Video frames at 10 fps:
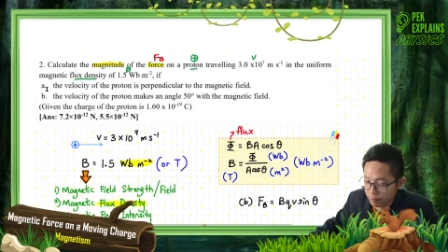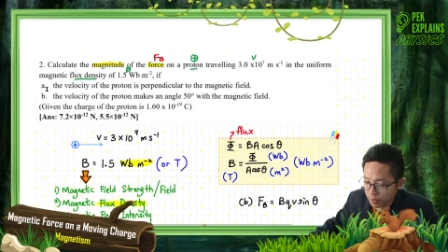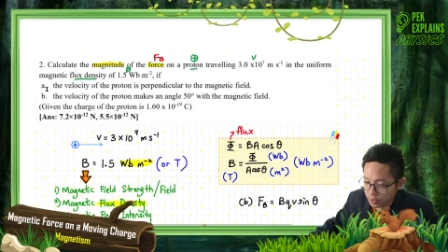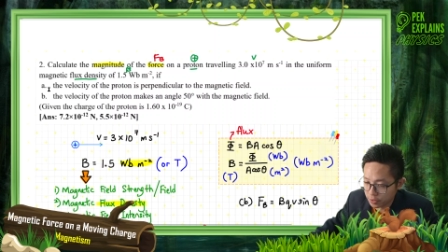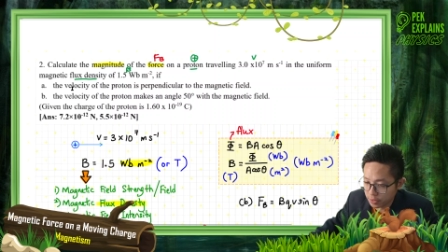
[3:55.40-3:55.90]

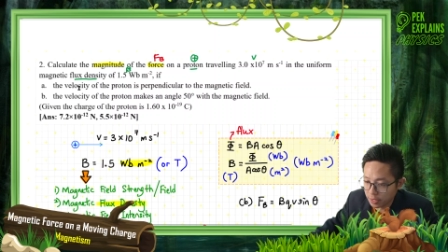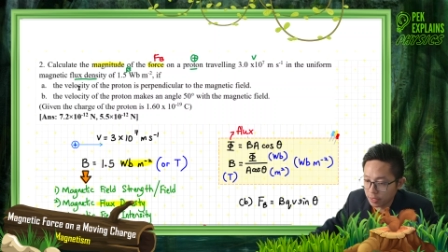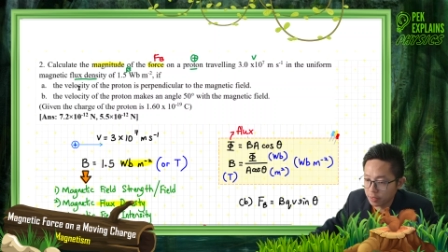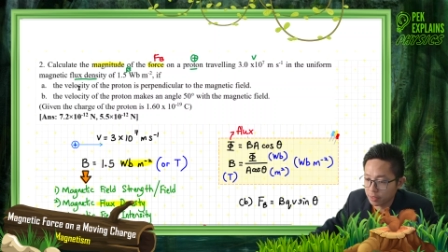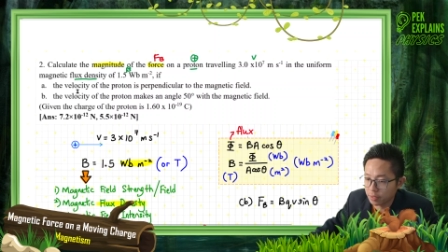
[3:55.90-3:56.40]
question
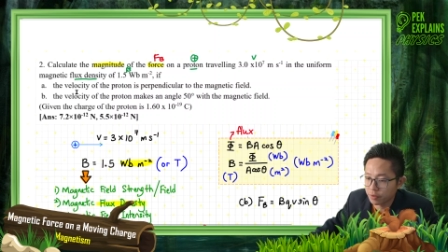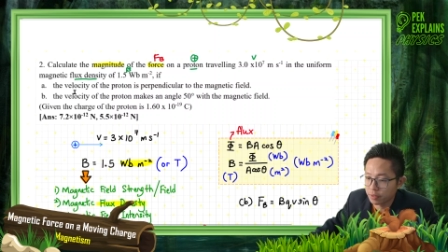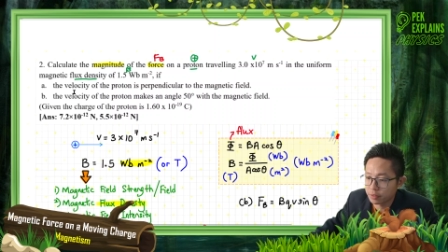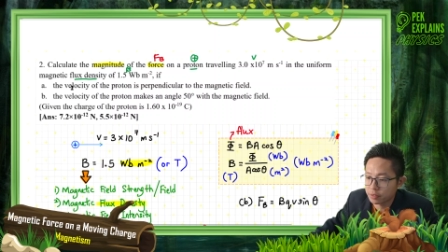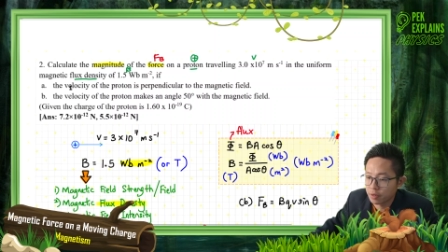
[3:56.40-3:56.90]
A. He gives
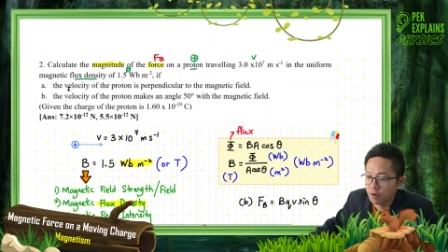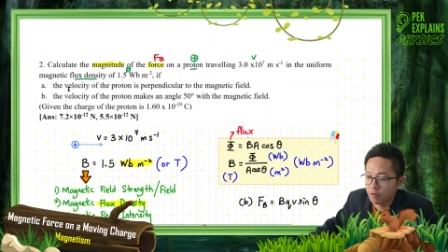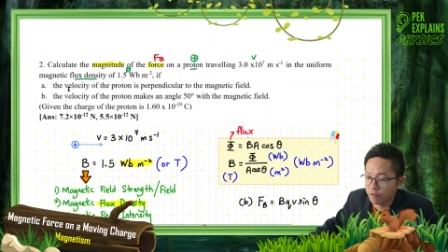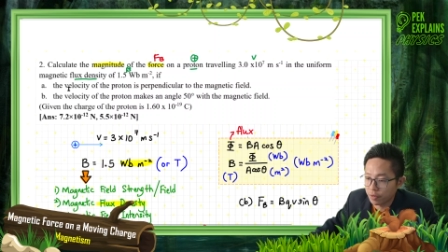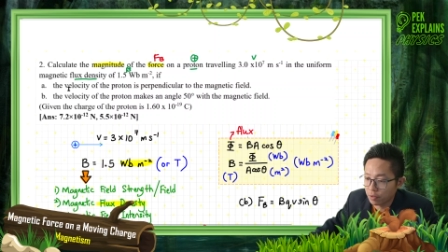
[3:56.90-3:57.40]
us
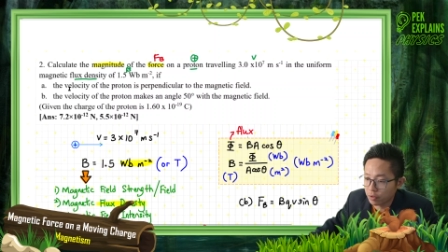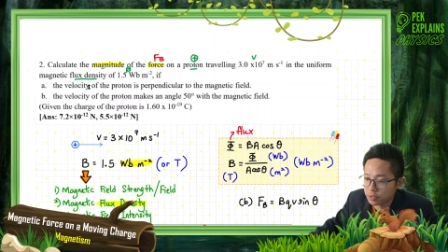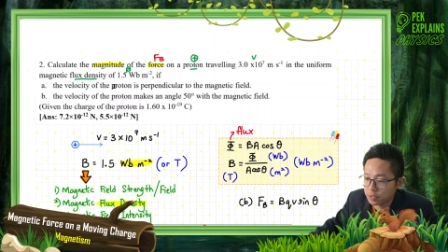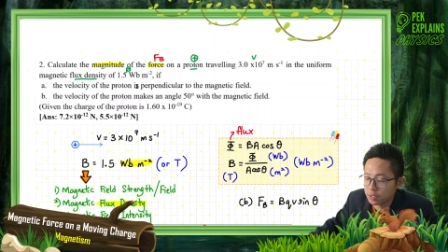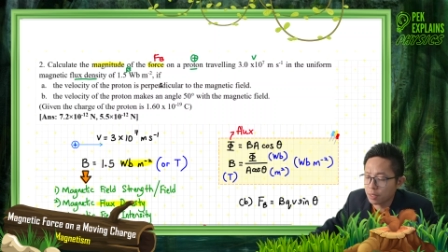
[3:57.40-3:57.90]

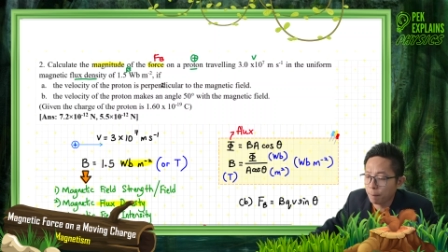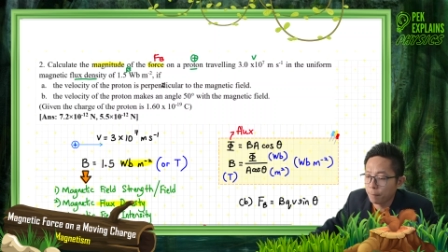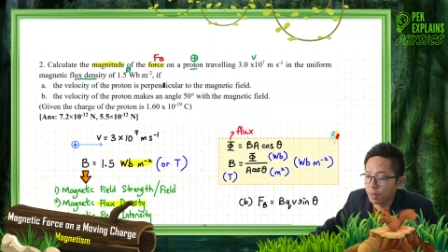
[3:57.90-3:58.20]
velocity